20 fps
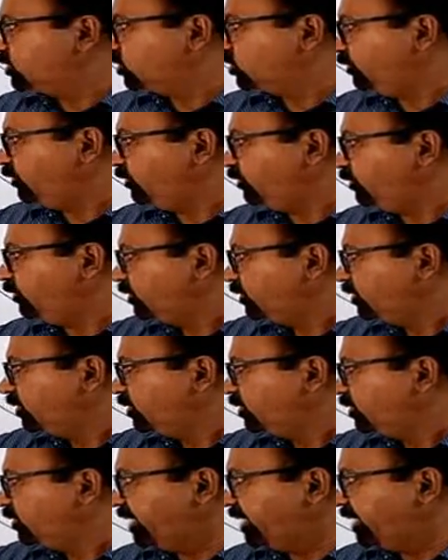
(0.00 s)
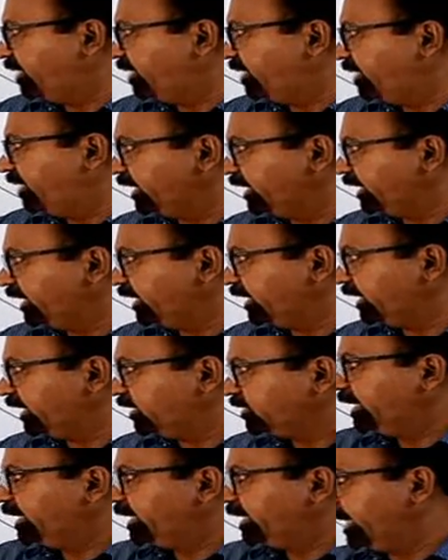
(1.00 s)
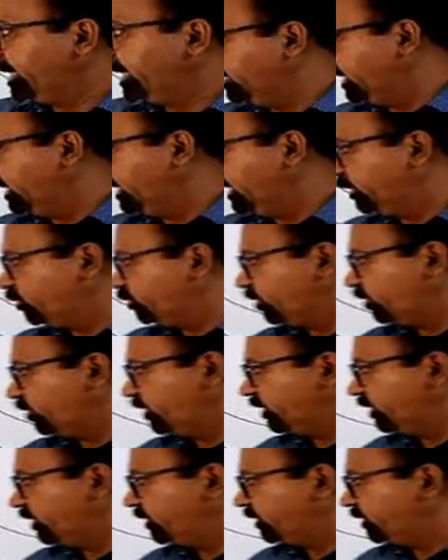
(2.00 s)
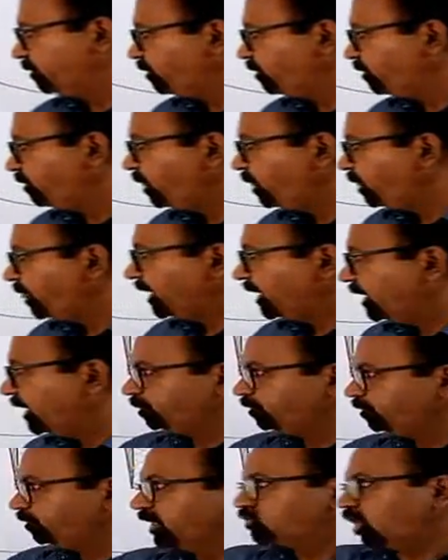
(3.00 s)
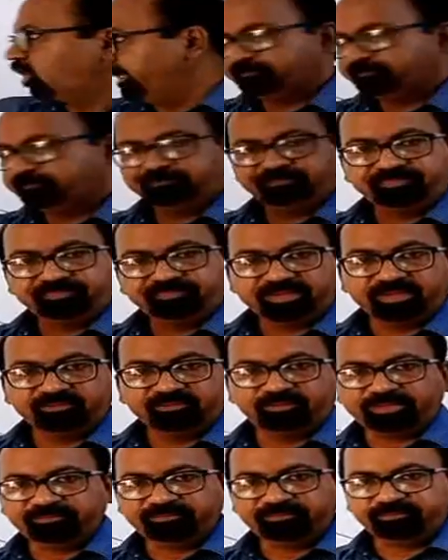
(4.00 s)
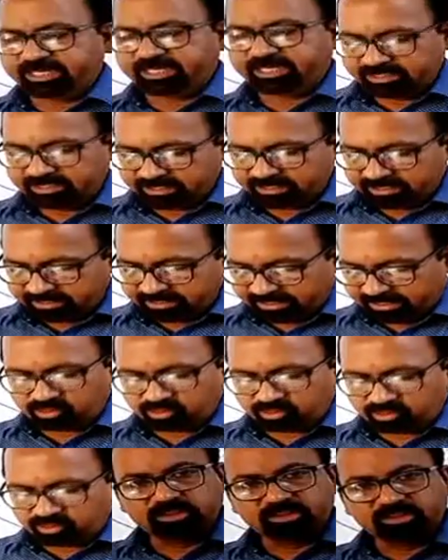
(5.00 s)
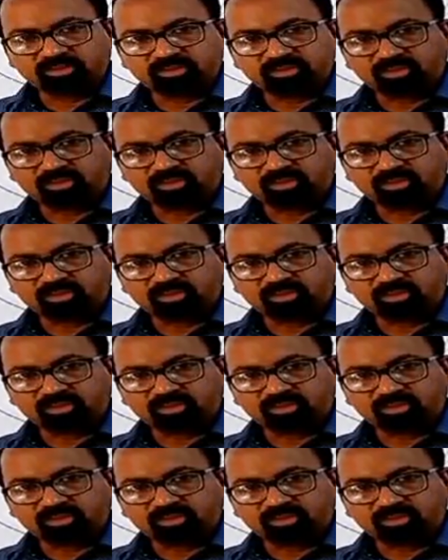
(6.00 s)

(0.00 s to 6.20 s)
matter: gas, solid and liquid. Now solid, when we talk about the solid,